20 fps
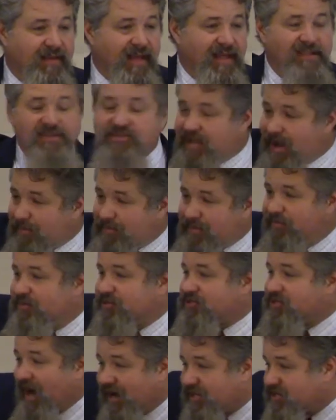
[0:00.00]
And something
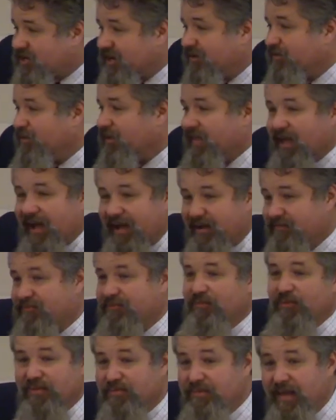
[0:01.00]
was touching with
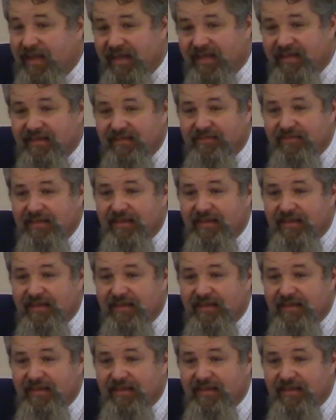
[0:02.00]
that with me.